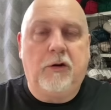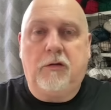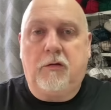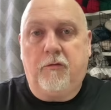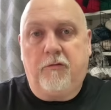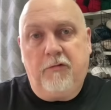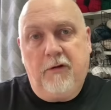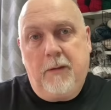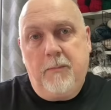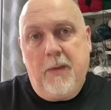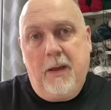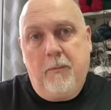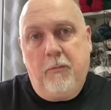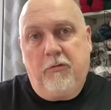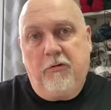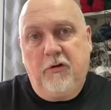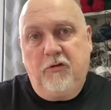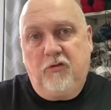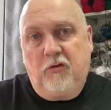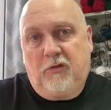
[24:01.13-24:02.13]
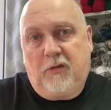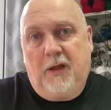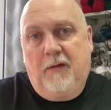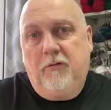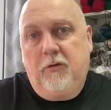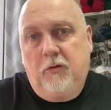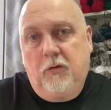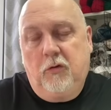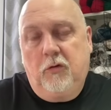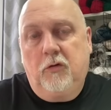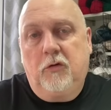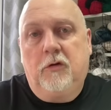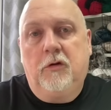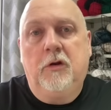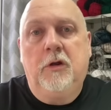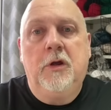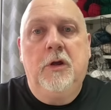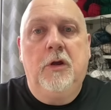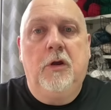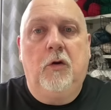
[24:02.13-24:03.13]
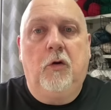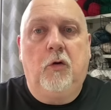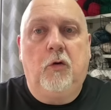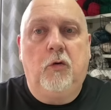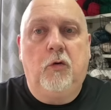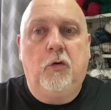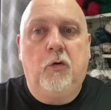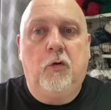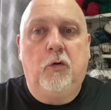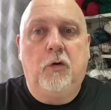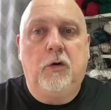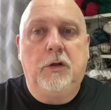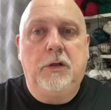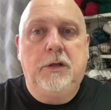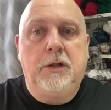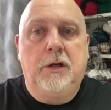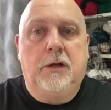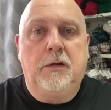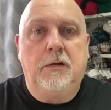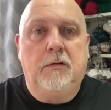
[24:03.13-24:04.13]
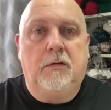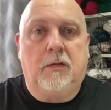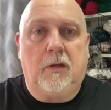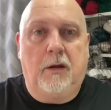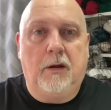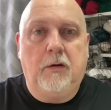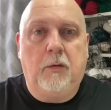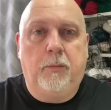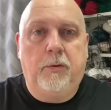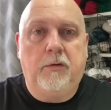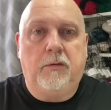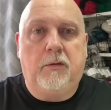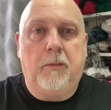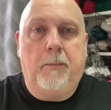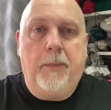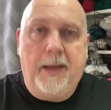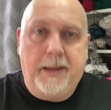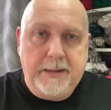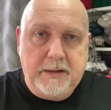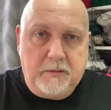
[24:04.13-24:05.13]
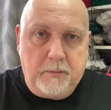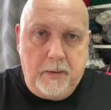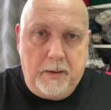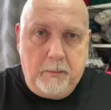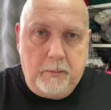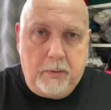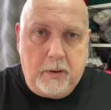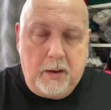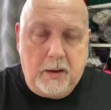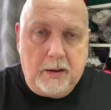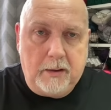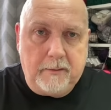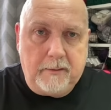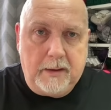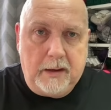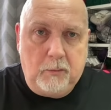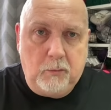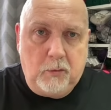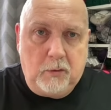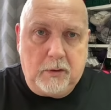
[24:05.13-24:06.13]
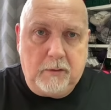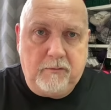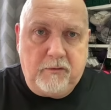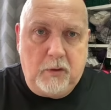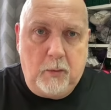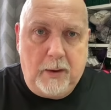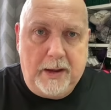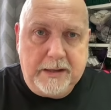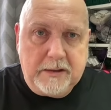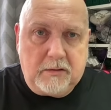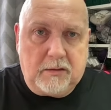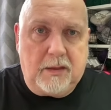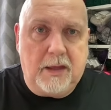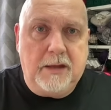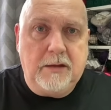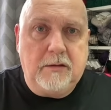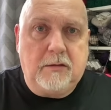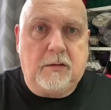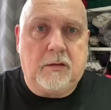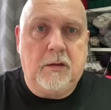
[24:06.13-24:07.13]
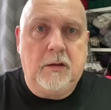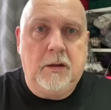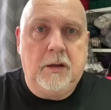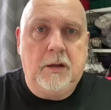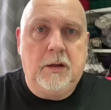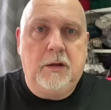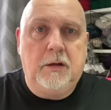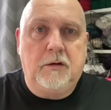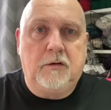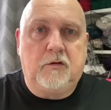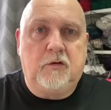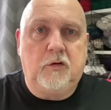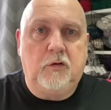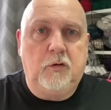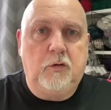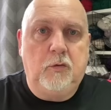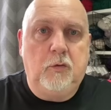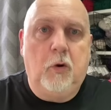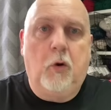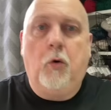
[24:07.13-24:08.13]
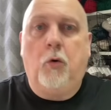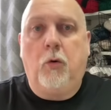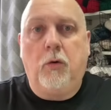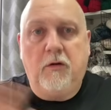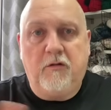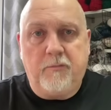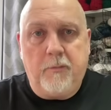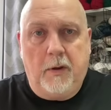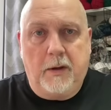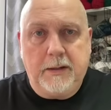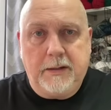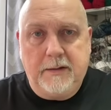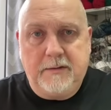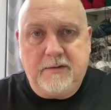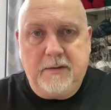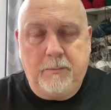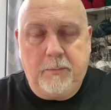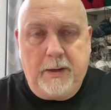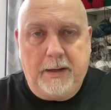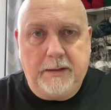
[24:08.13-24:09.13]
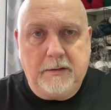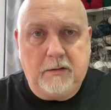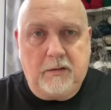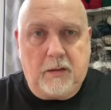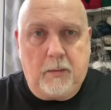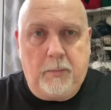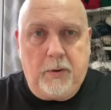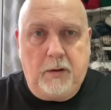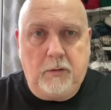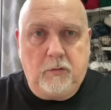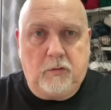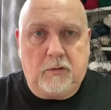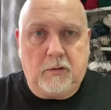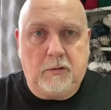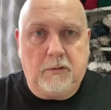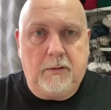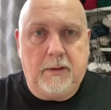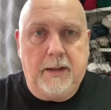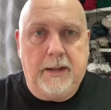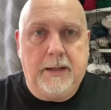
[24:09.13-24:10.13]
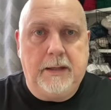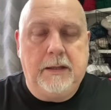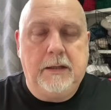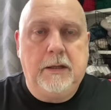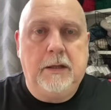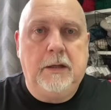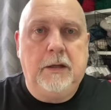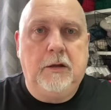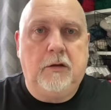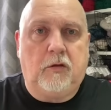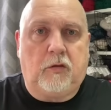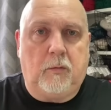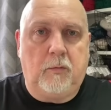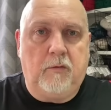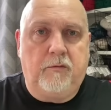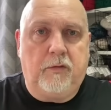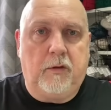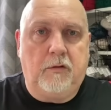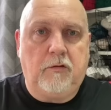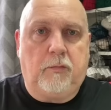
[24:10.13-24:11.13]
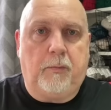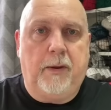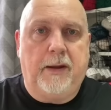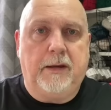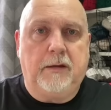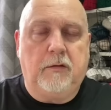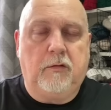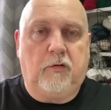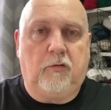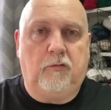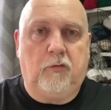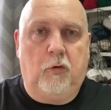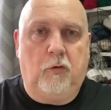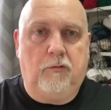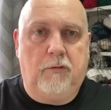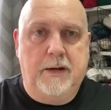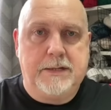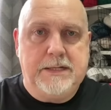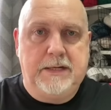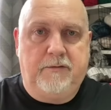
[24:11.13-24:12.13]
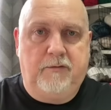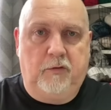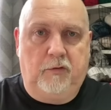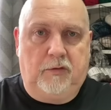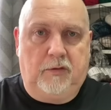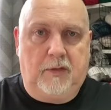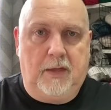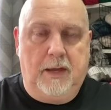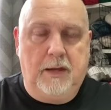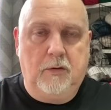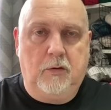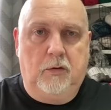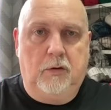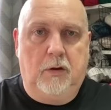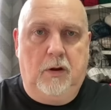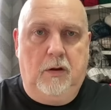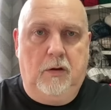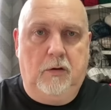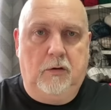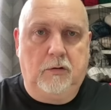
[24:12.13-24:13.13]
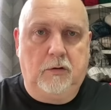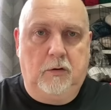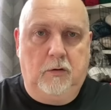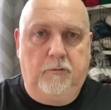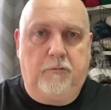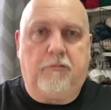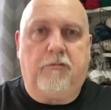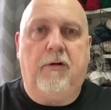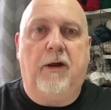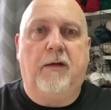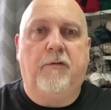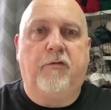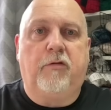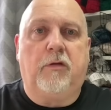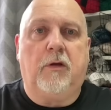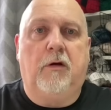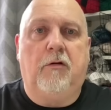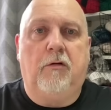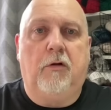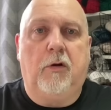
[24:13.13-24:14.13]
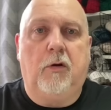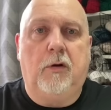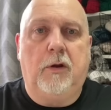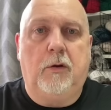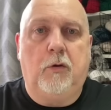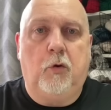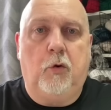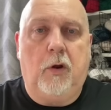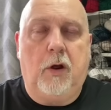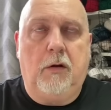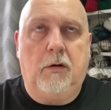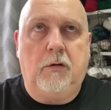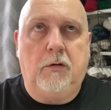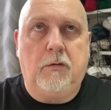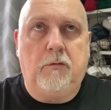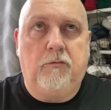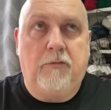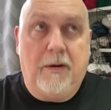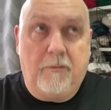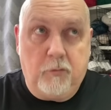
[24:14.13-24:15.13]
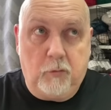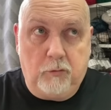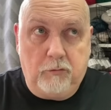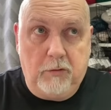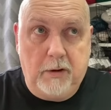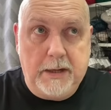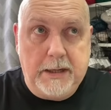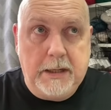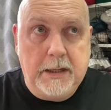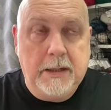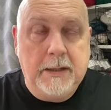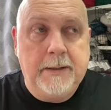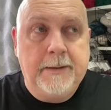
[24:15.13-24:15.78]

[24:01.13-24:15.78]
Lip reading: as a free member and just have a look, or you can sign up as a paid member, and that will give you access to all of my knitting patterns I post on there. Some of those patterns are already for sale on Lovecrafts or on Ravelry,